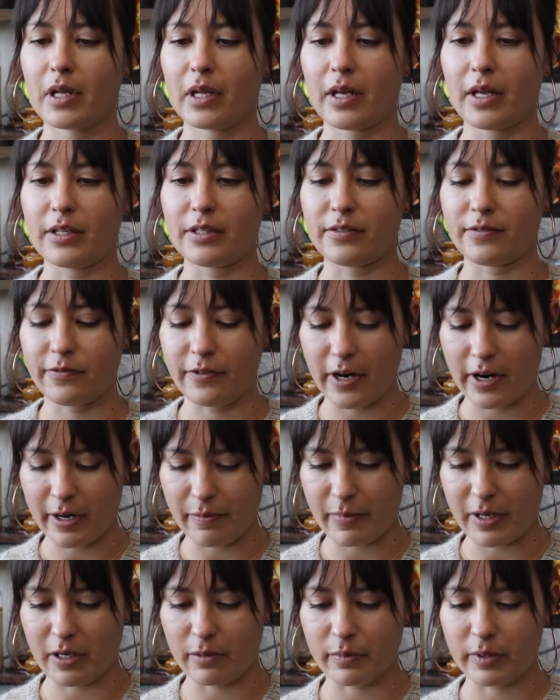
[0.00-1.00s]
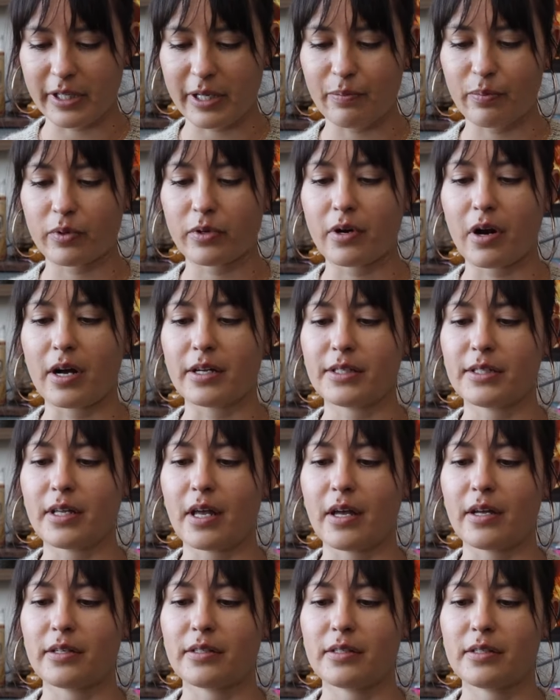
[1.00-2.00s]
it's very minimally
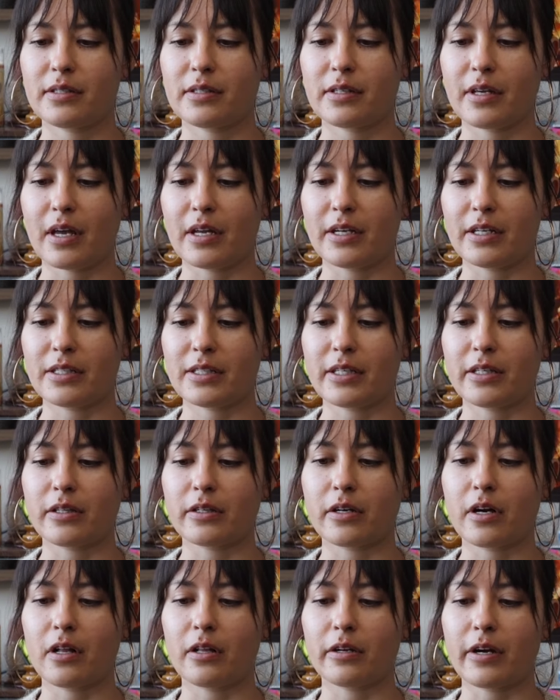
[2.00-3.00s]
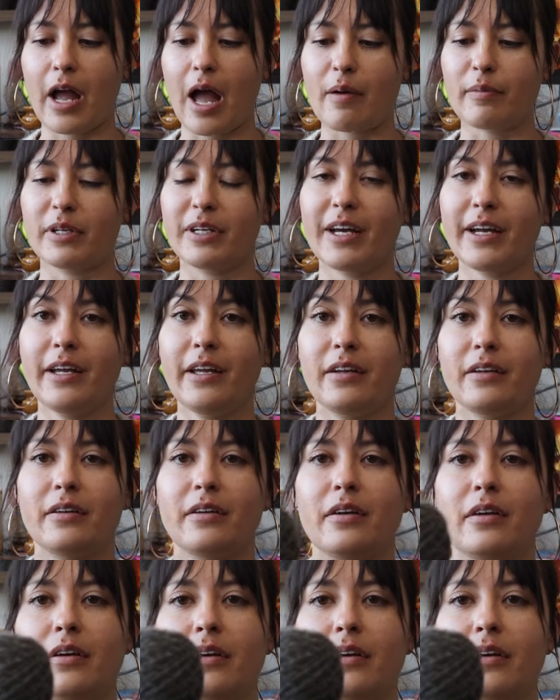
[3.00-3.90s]
processed, and it's in the color Ammonite.